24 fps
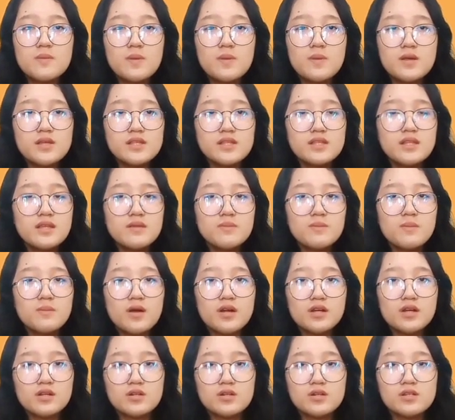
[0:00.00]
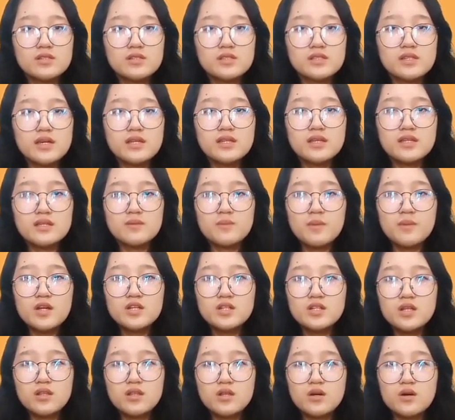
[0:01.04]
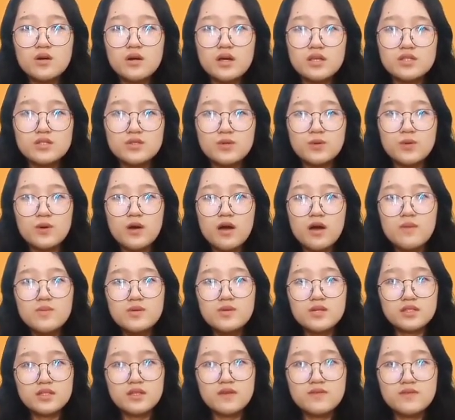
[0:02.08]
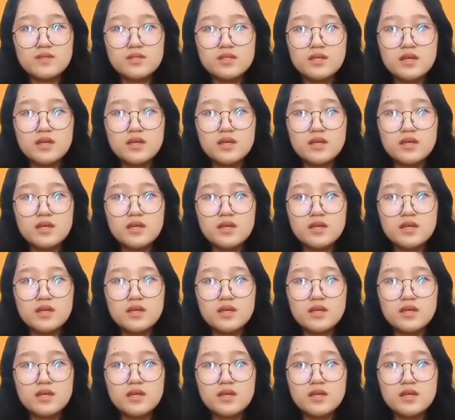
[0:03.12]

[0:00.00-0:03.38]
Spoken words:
President Marcos said that martial law has two objectives.